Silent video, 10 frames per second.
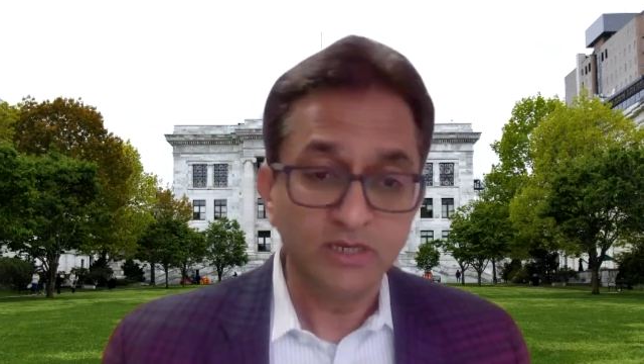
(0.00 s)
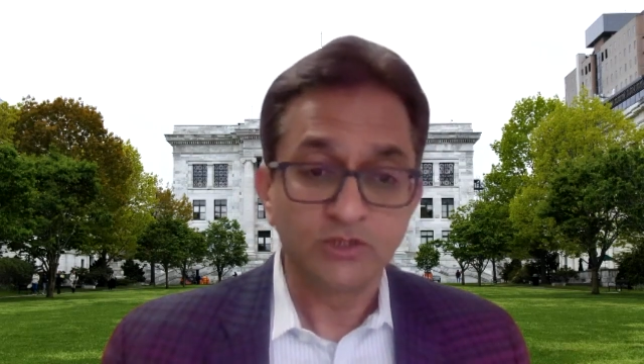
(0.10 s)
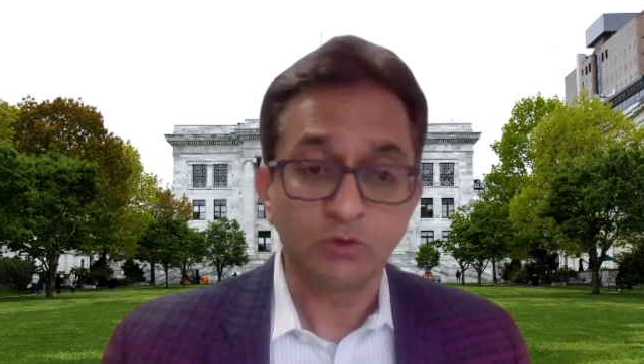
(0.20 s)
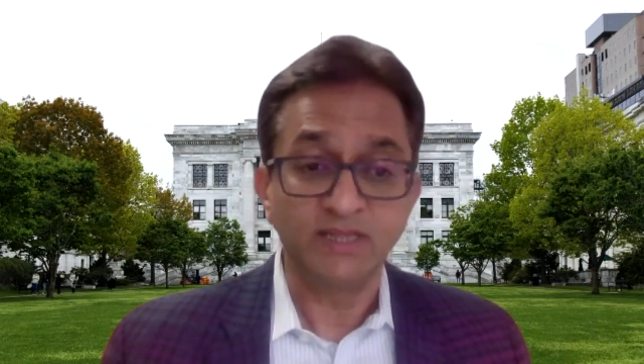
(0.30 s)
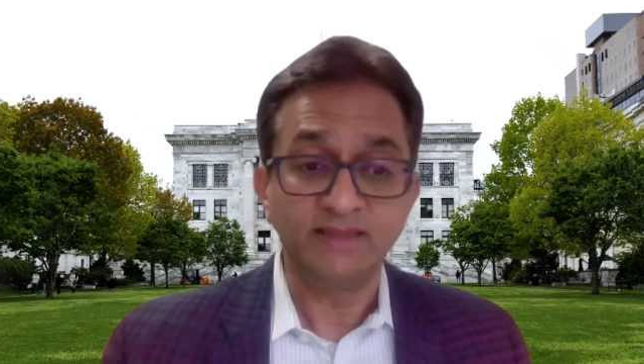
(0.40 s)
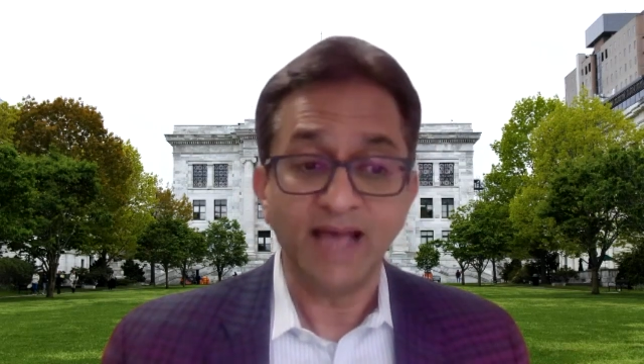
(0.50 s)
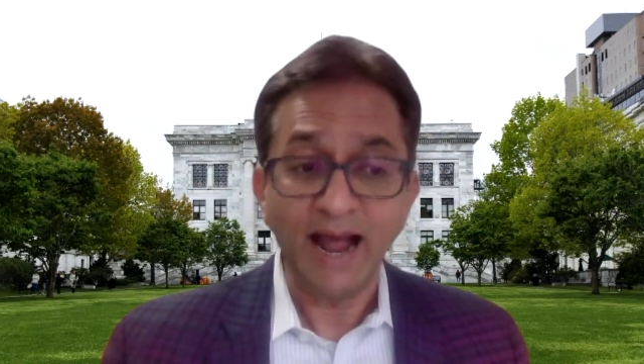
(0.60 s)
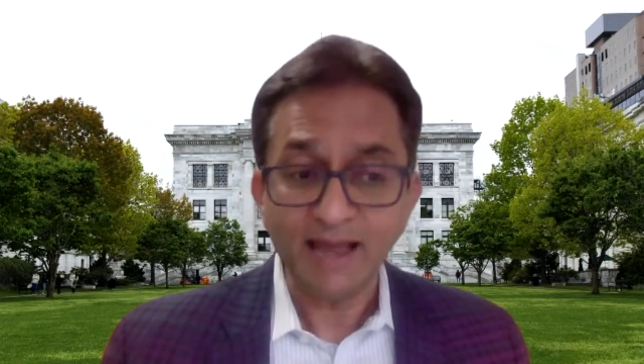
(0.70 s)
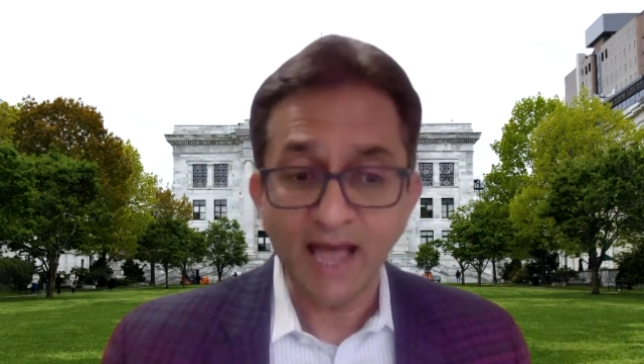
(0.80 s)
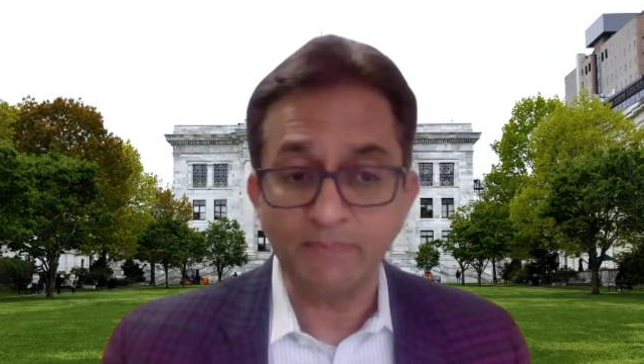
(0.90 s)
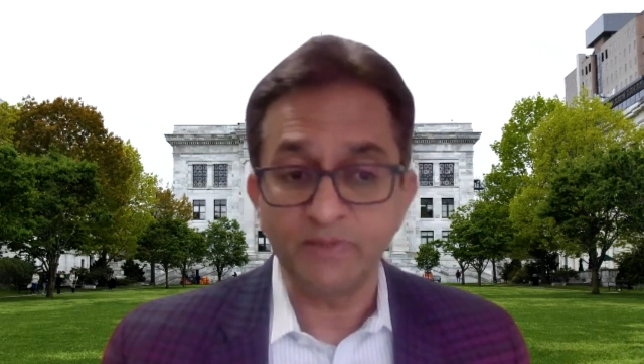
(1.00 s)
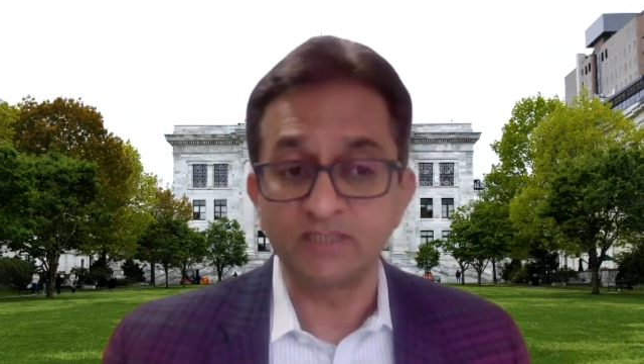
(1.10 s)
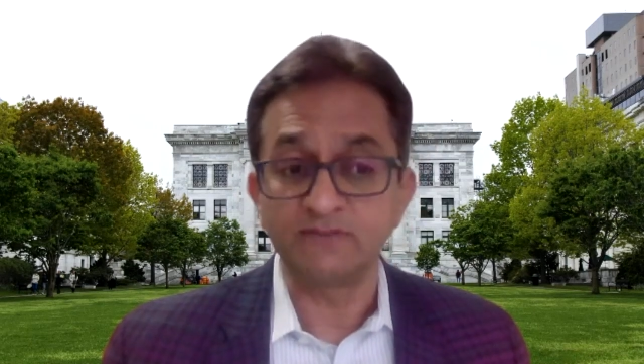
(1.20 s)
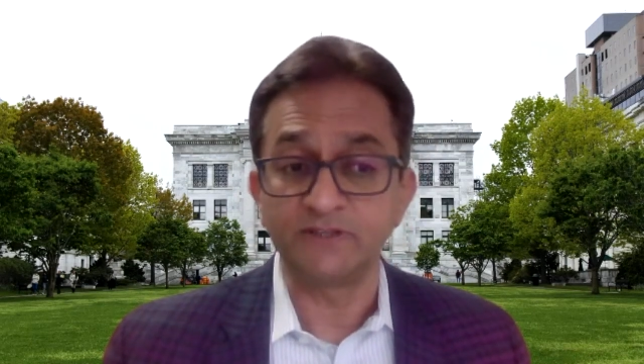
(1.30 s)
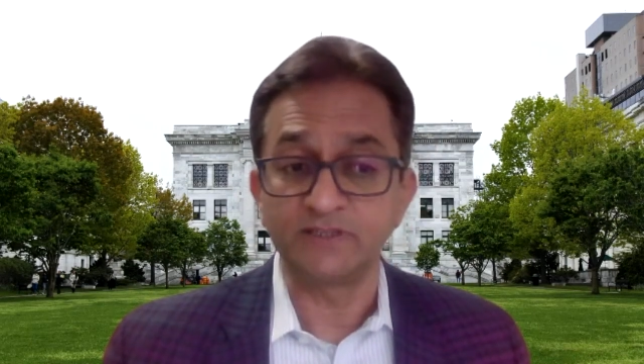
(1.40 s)
So when that happens,
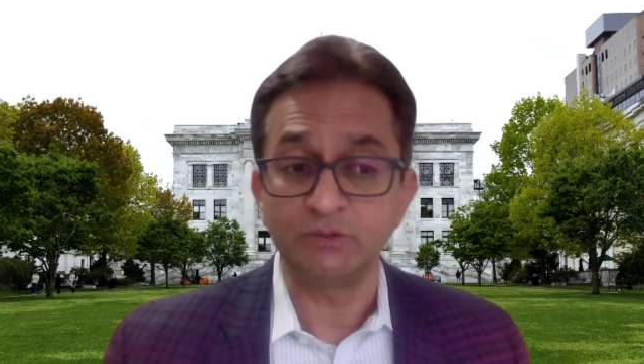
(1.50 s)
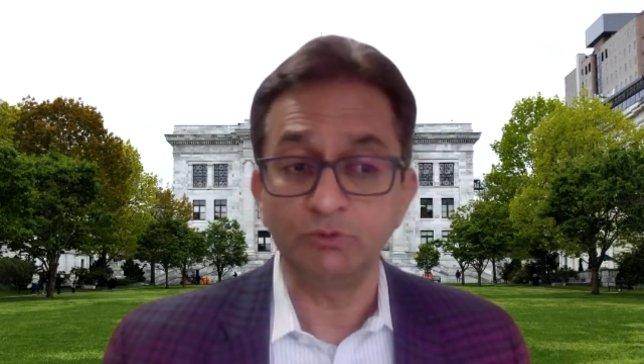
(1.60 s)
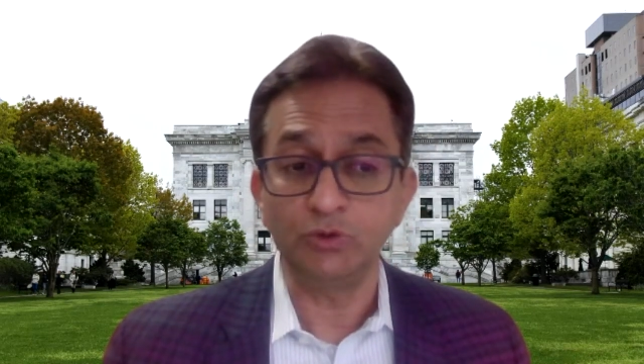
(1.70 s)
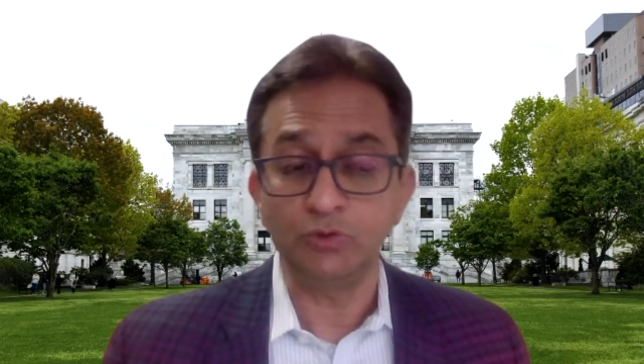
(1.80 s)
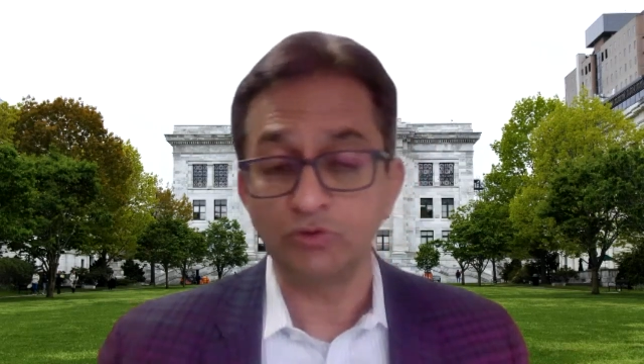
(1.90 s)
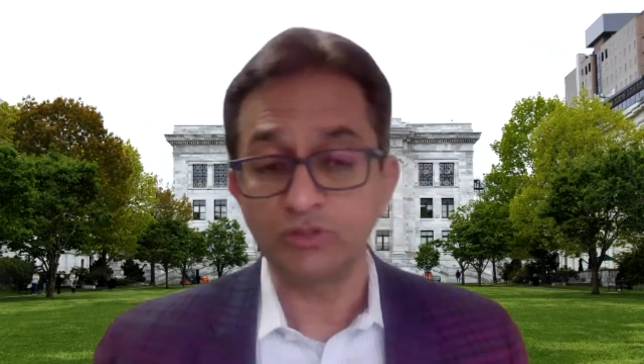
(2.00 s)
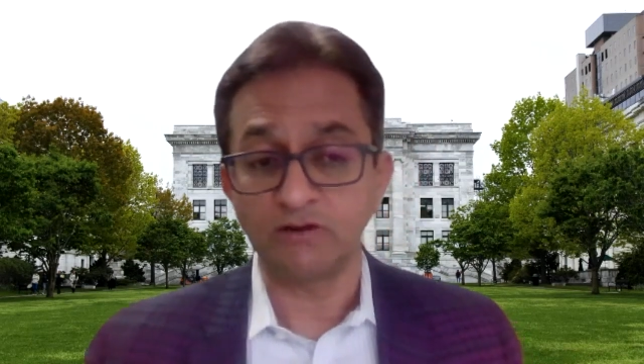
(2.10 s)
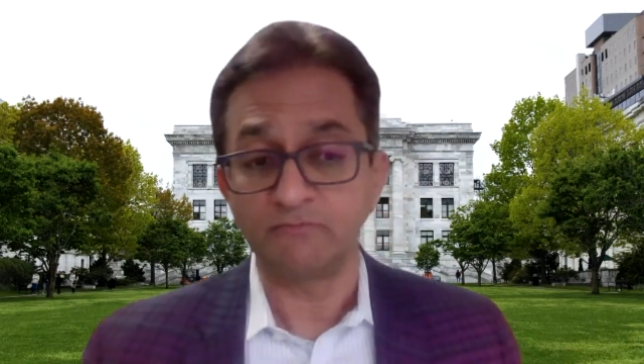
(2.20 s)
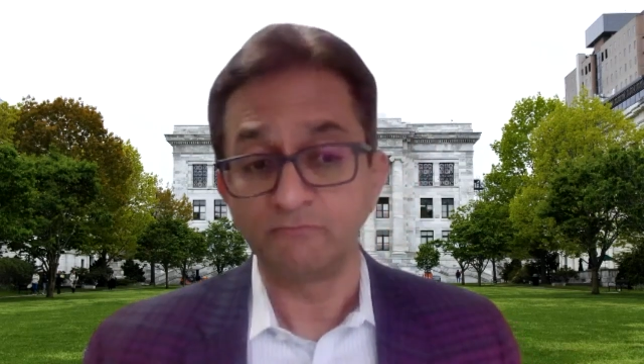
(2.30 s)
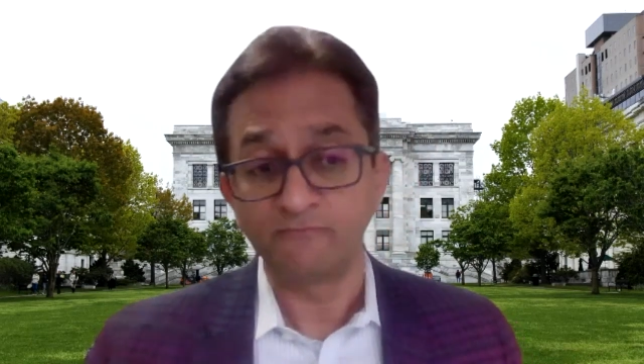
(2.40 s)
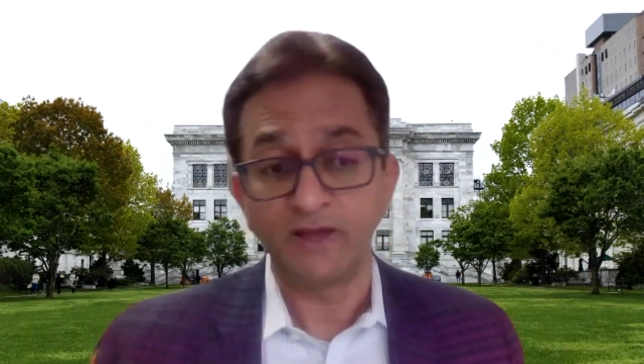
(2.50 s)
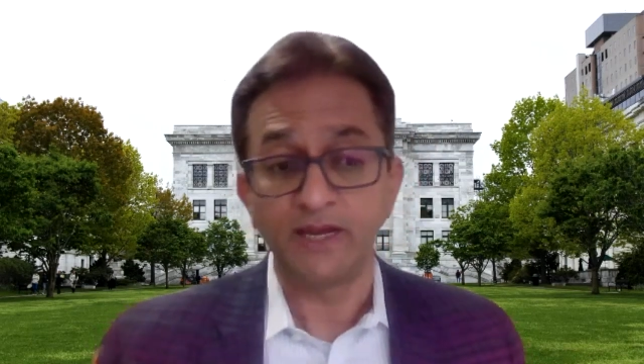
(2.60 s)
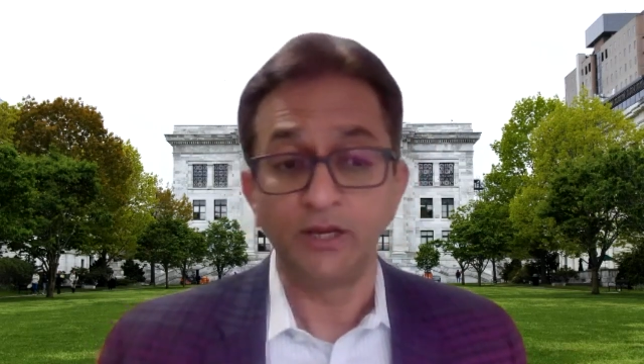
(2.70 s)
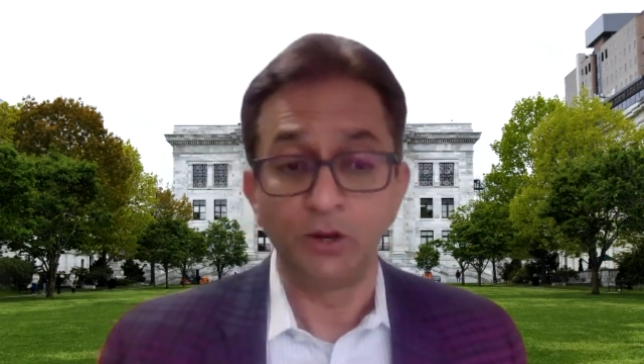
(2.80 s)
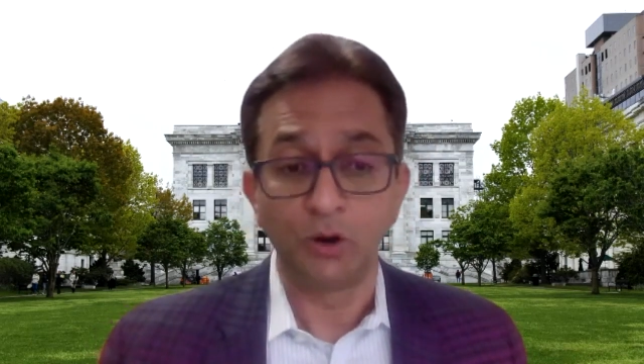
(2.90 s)
if the CO2 goes down
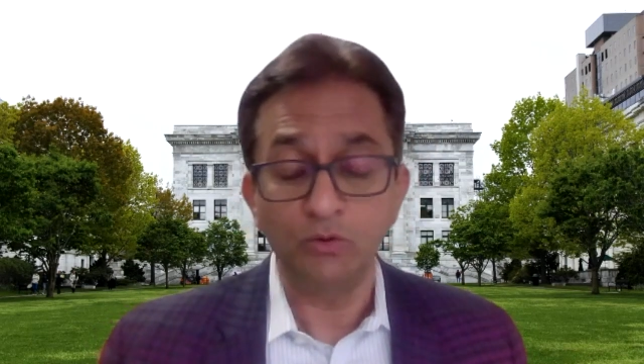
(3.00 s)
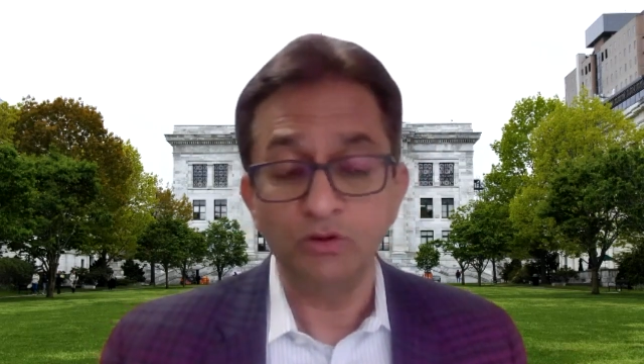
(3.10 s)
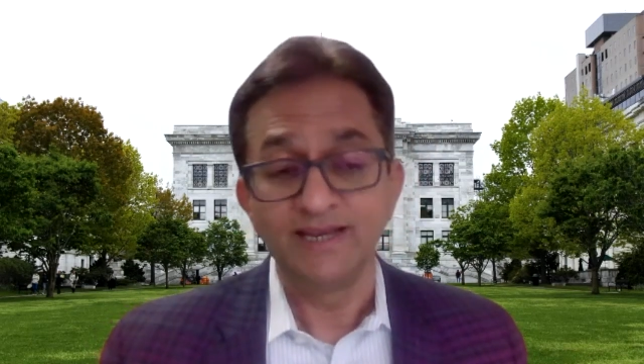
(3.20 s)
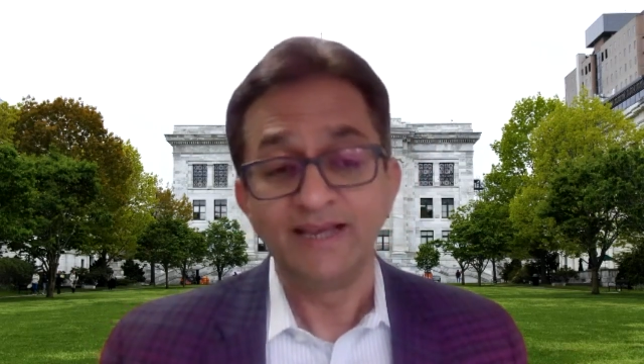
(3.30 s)
very low,